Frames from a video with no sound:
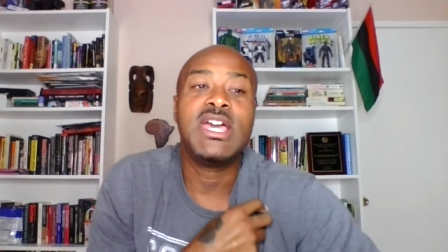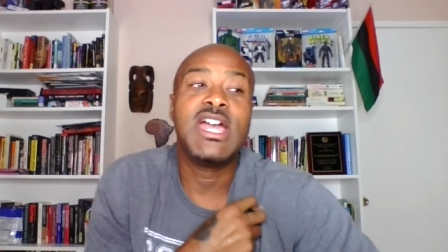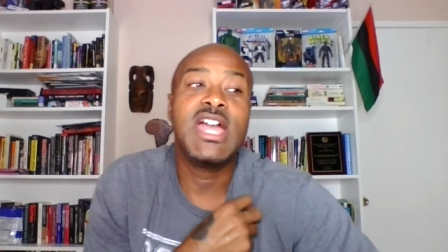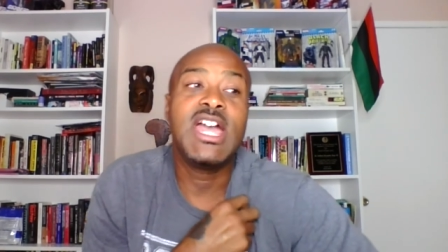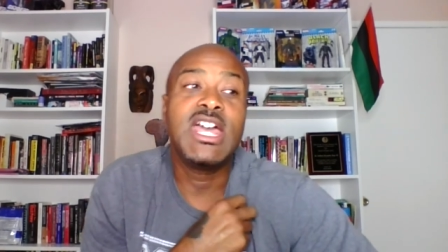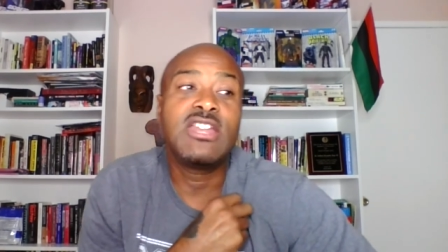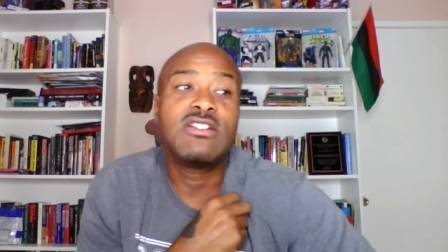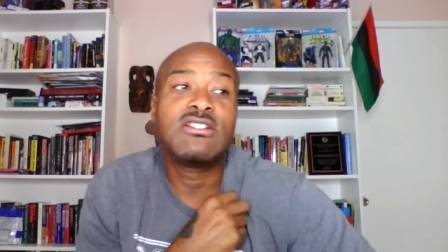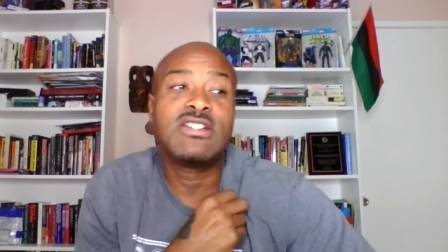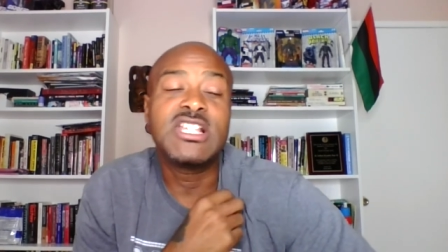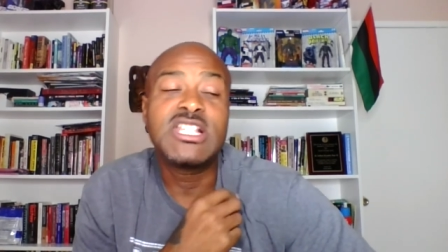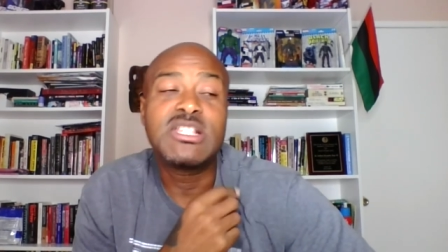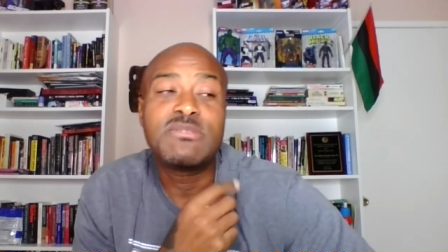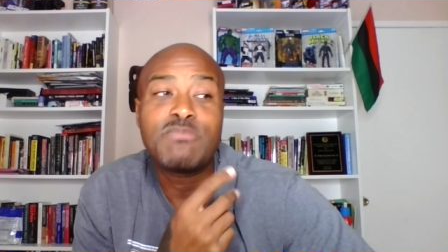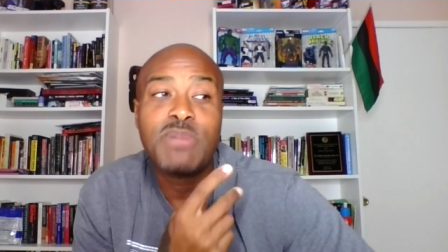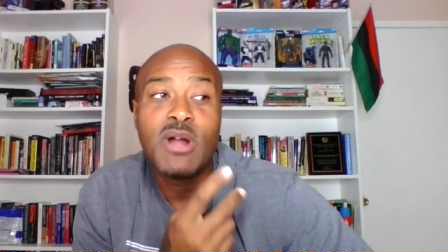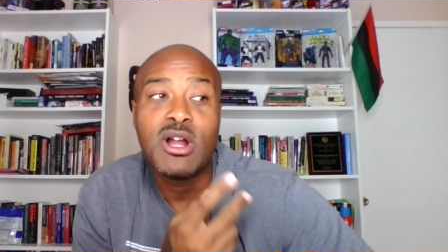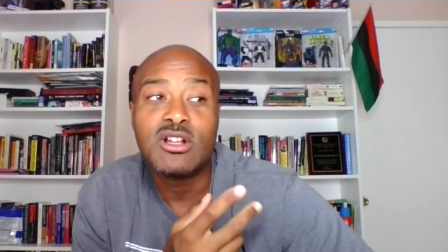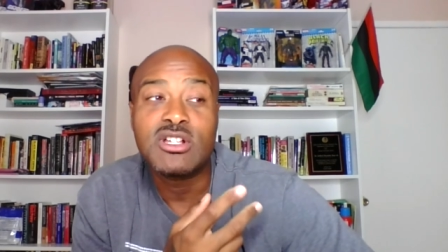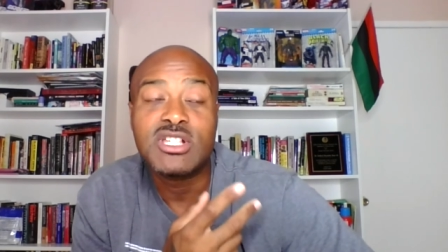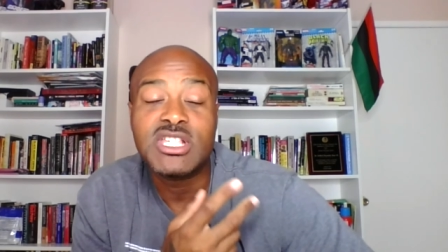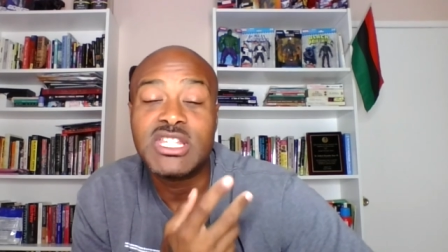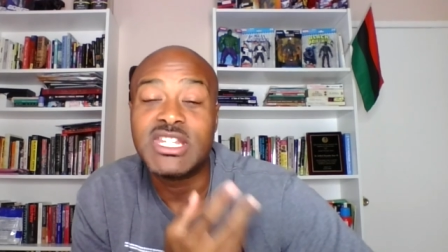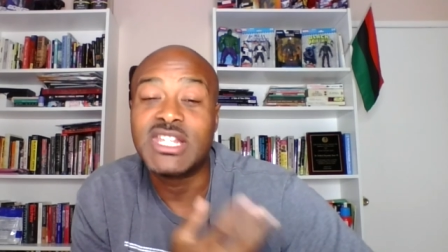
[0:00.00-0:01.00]
Either this
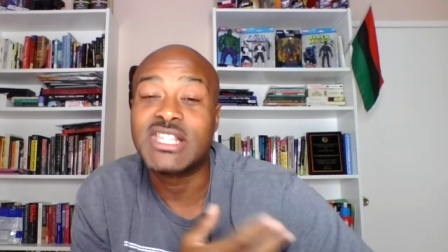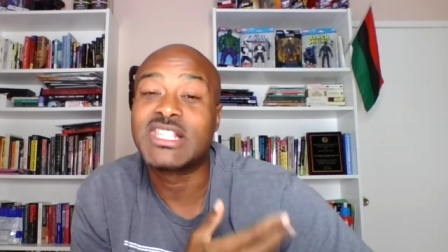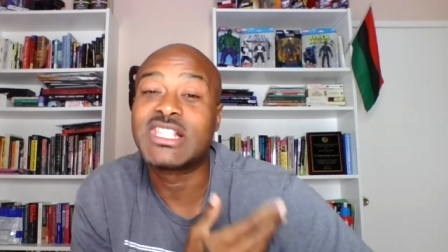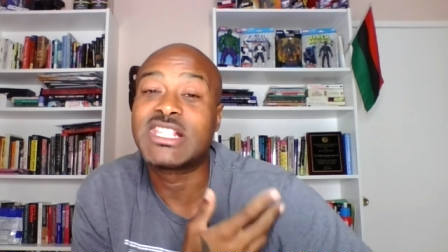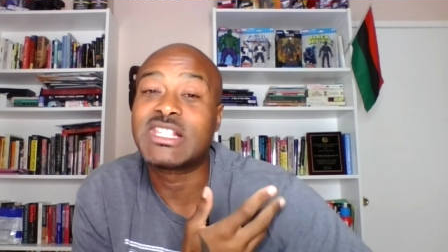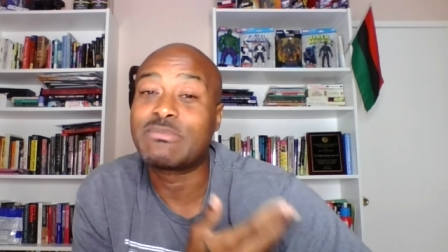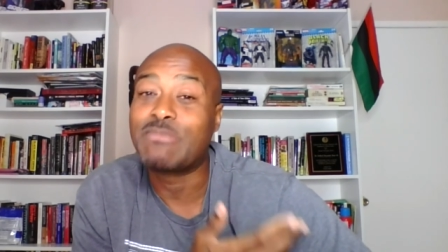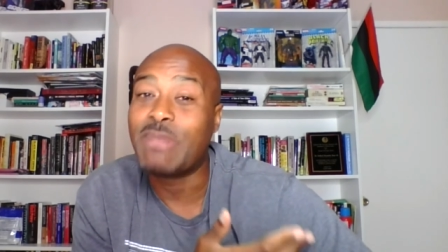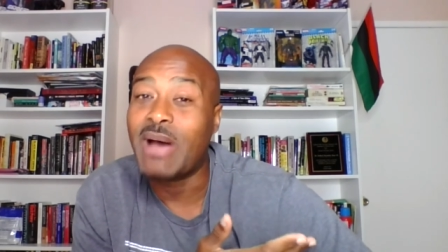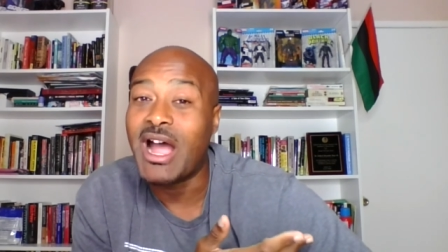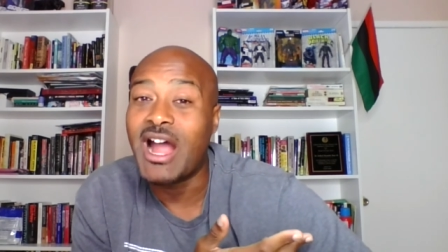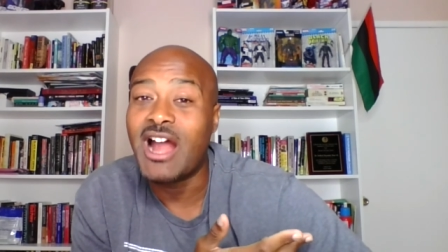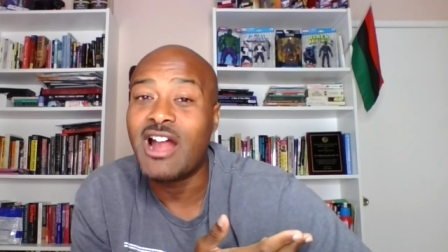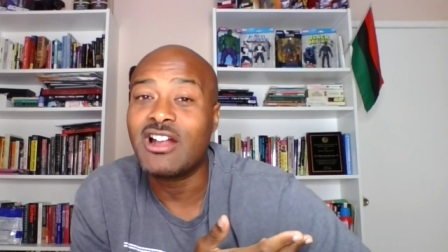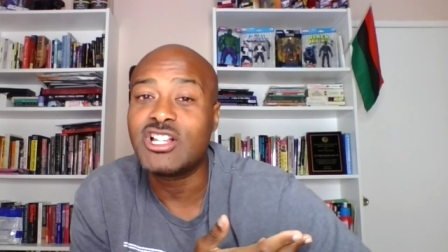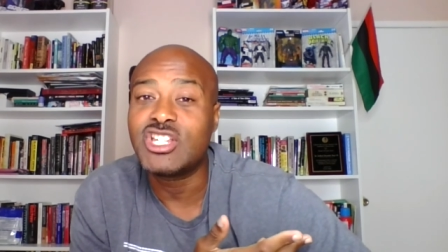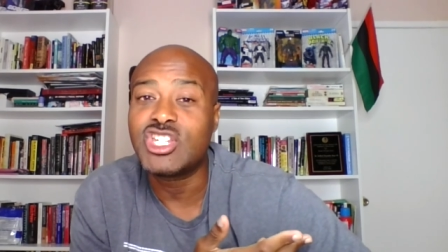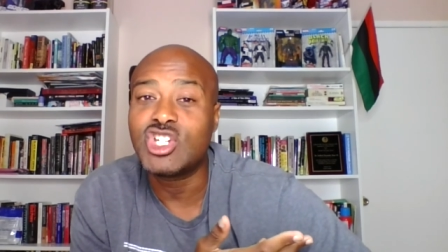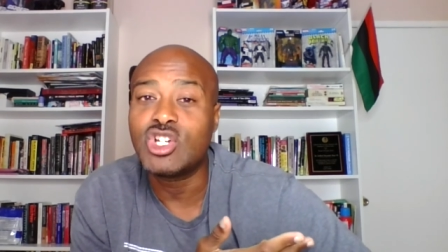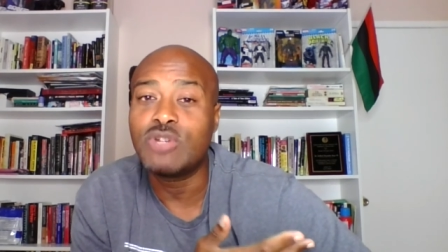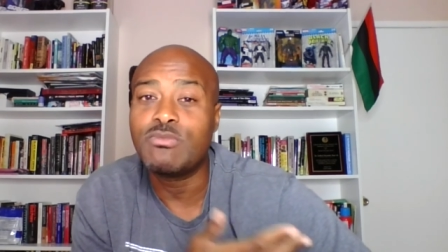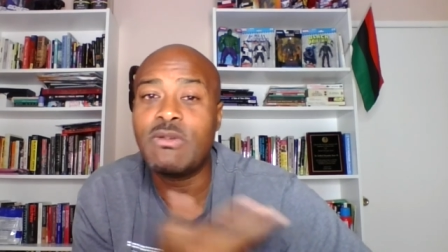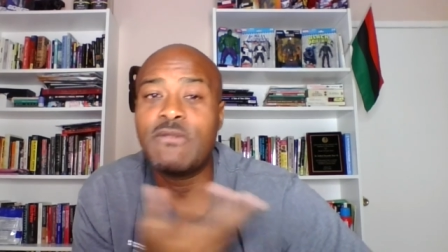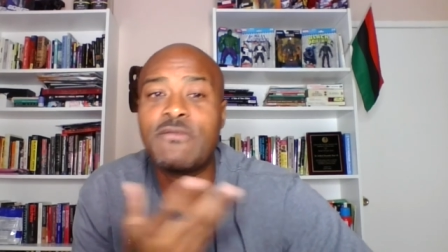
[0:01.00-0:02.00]
person
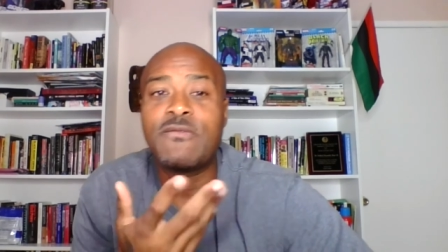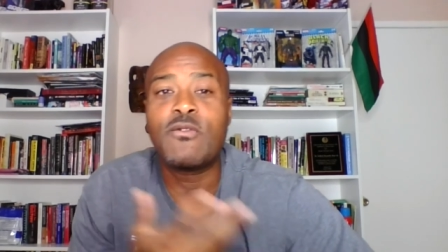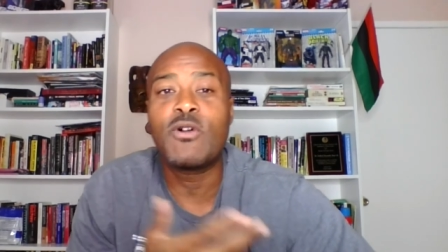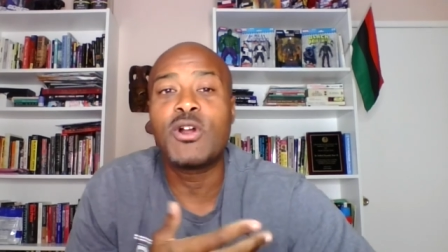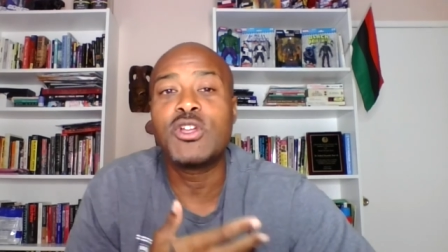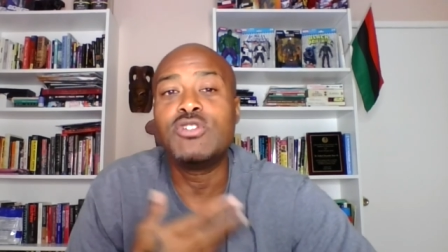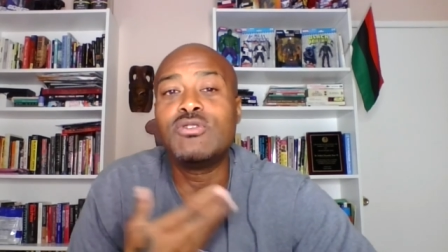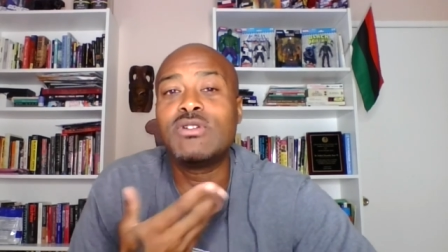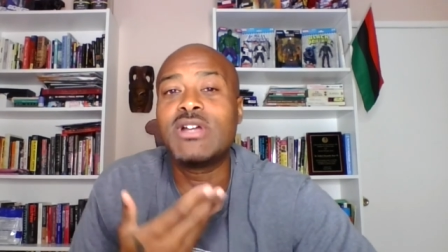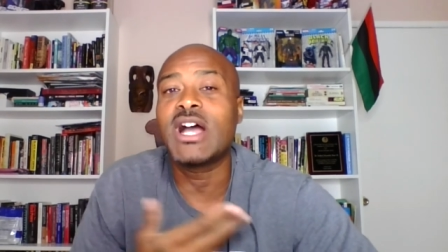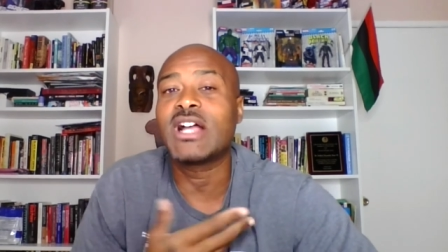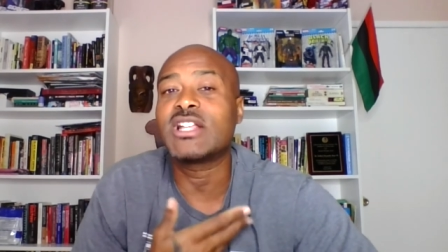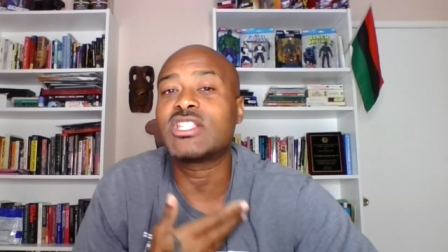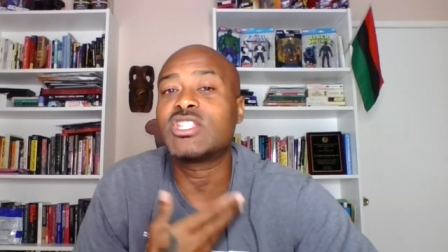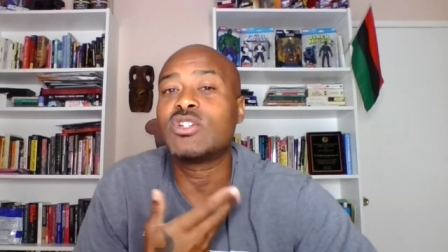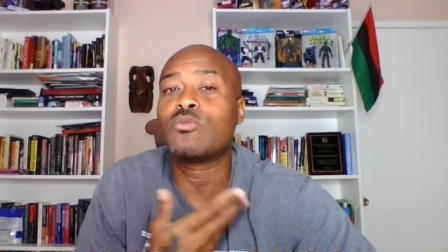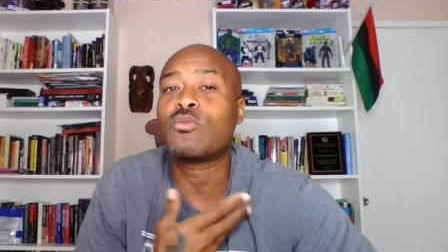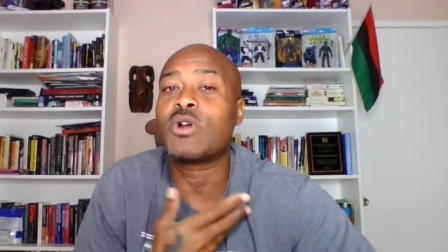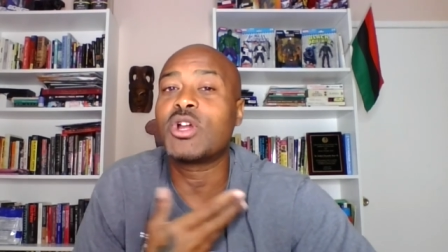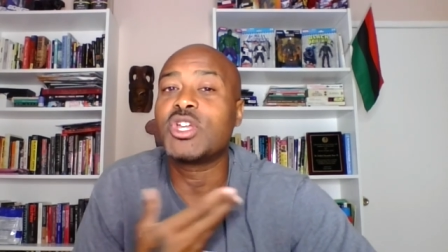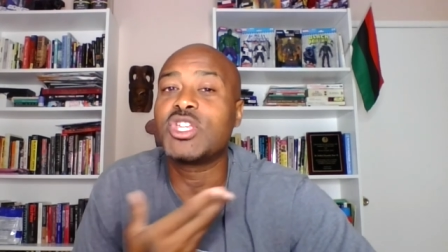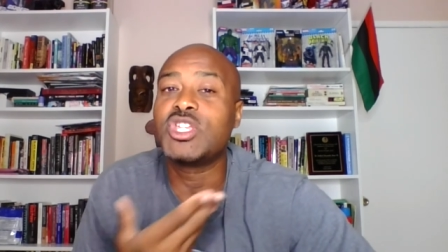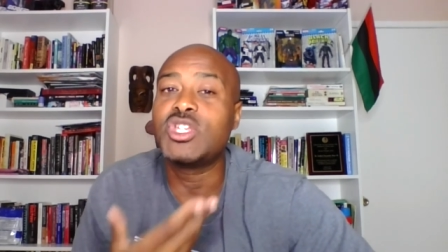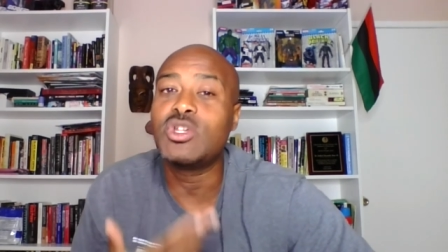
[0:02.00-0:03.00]
inspired you before you got to
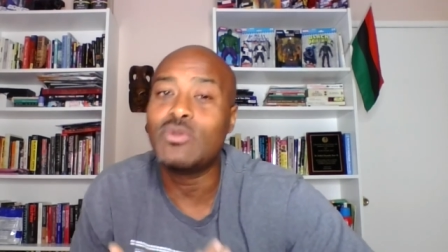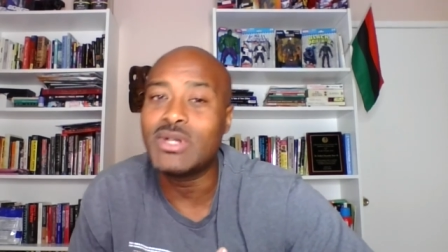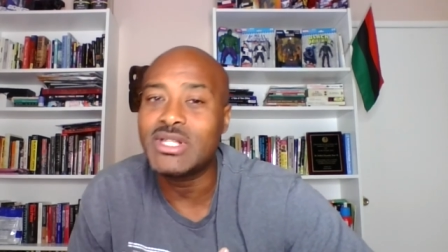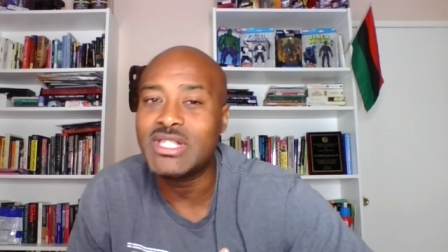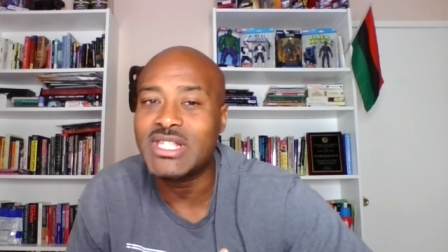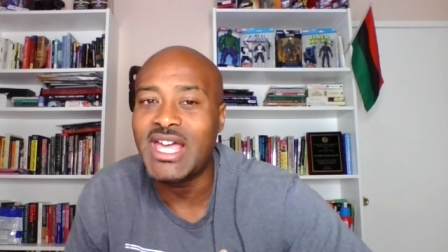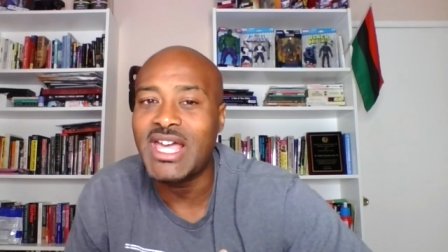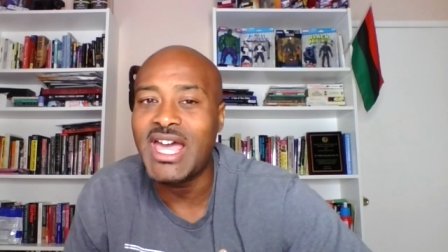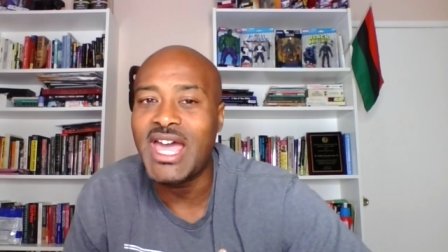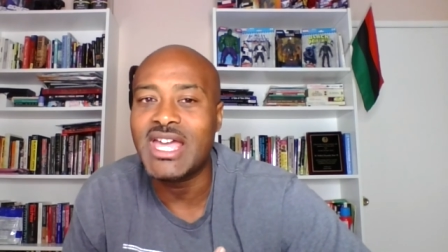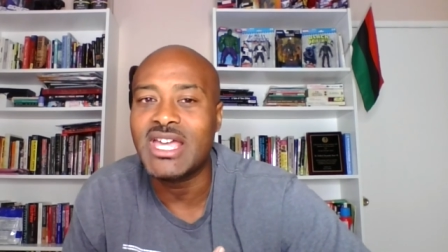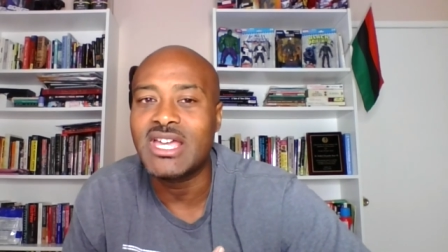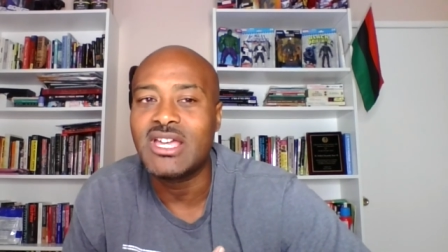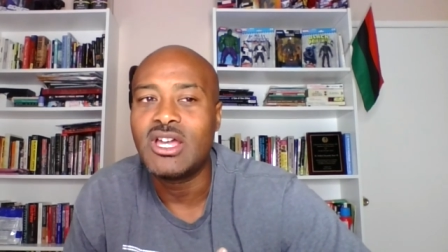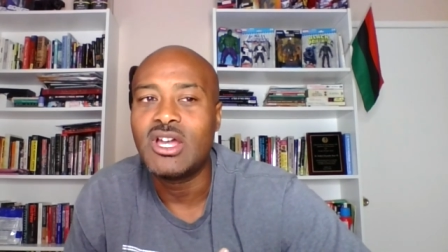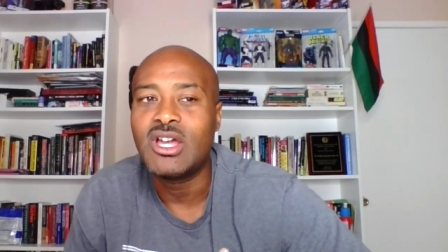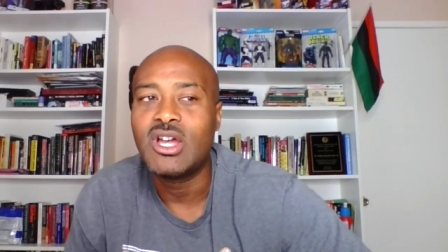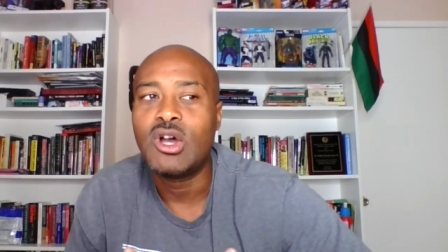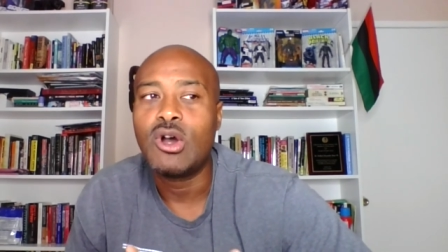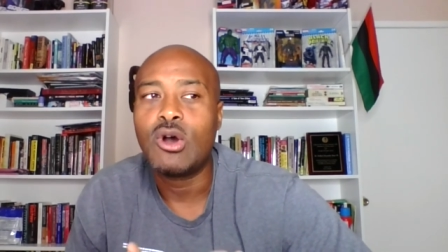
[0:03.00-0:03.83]
where you was at,